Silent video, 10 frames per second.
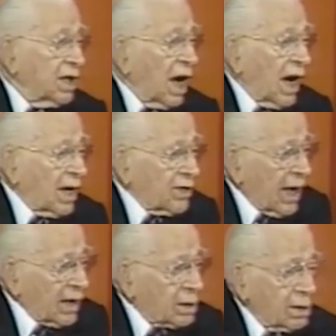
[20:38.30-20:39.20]
deny
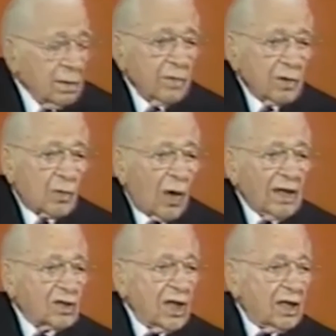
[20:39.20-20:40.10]
that.
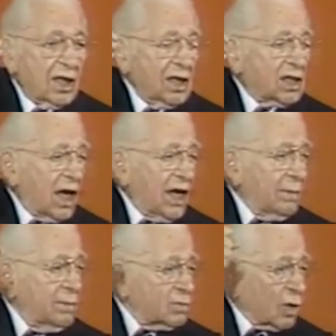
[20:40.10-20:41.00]
Christ said he
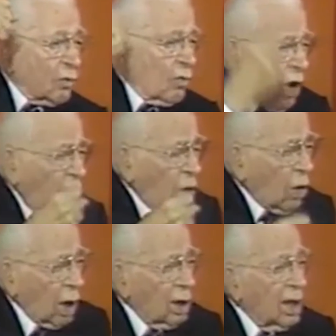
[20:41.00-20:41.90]
came to
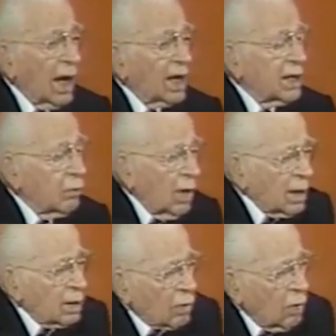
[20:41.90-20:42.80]
rule, and he
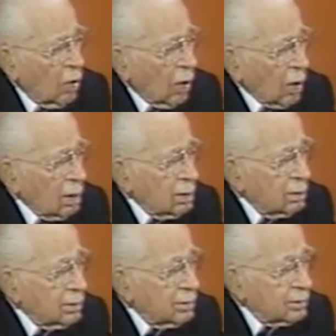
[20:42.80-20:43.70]
will rule.
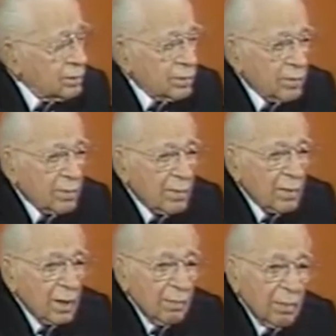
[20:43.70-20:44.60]

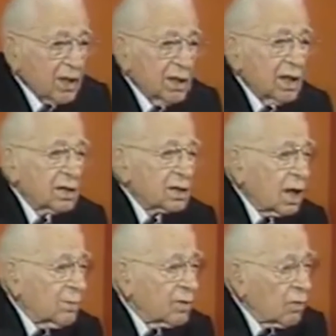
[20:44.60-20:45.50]
But he didn't
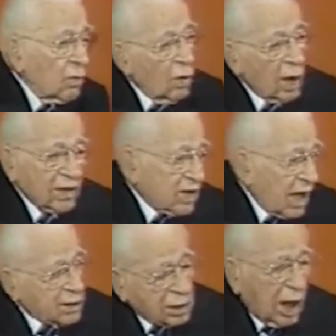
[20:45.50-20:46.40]
come to rule at
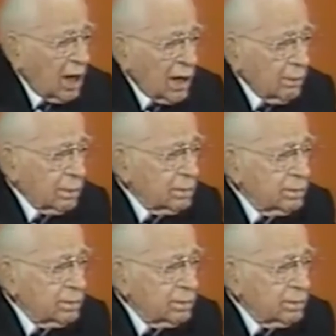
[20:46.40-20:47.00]
that time.